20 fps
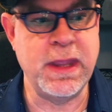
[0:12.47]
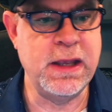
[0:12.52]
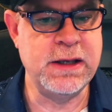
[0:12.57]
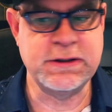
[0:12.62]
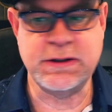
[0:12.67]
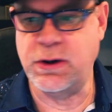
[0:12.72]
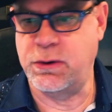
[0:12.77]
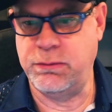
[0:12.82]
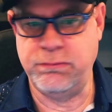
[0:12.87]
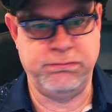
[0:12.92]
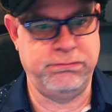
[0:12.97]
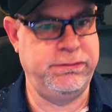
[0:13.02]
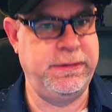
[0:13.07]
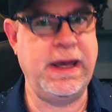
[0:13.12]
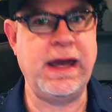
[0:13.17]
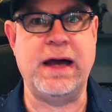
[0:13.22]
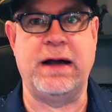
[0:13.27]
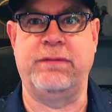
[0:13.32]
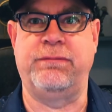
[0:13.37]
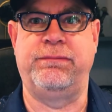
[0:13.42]
So
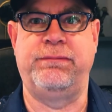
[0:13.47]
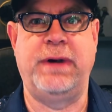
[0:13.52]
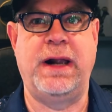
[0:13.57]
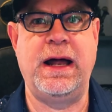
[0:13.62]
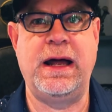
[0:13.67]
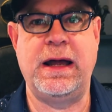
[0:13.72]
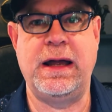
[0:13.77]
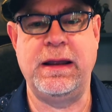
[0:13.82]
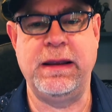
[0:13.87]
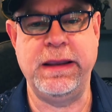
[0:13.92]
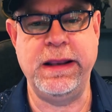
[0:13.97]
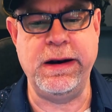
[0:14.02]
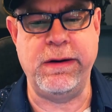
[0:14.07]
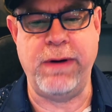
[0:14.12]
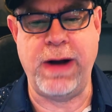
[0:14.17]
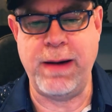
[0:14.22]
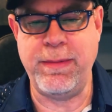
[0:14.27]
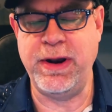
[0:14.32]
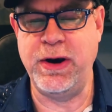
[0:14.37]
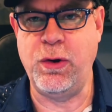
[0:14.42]

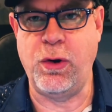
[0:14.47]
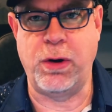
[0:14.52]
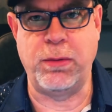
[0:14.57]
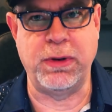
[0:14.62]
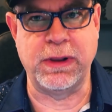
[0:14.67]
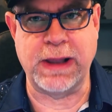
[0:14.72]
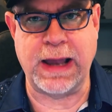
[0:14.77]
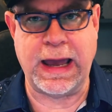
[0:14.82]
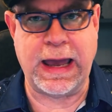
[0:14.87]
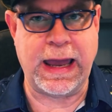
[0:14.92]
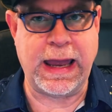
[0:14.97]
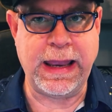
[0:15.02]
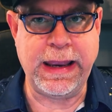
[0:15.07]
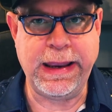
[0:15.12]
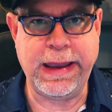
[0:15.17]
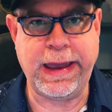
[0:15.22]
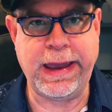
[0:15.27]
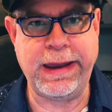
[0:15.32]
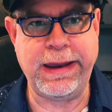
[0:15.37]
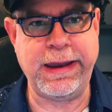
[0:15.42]
I'm a normal
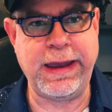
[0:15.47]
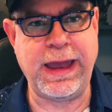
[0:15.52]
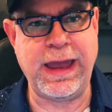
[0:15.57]
guy.